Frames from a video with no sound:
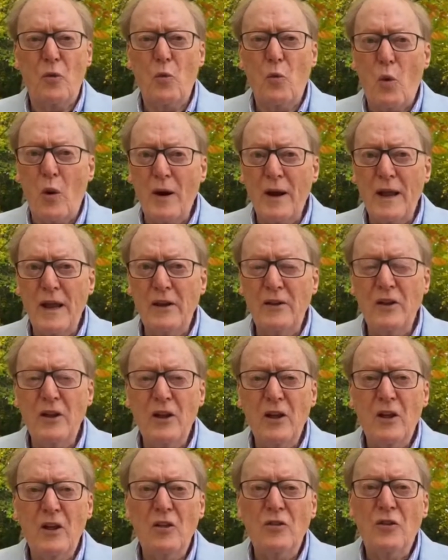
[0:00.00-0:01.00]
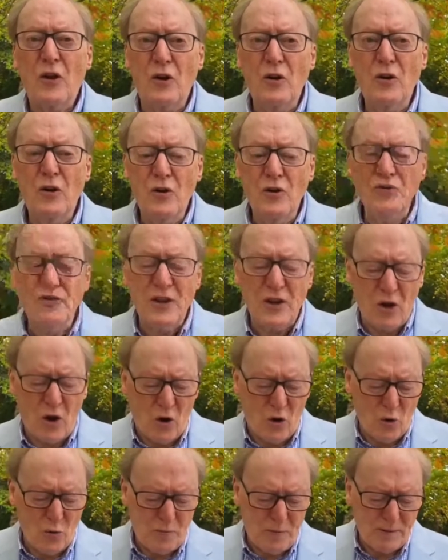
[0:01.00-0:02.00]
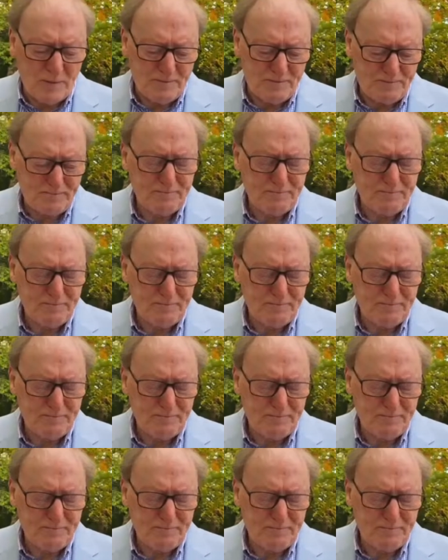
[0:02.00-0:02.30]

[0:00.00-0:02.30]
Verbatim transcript: worried, they're losing hope.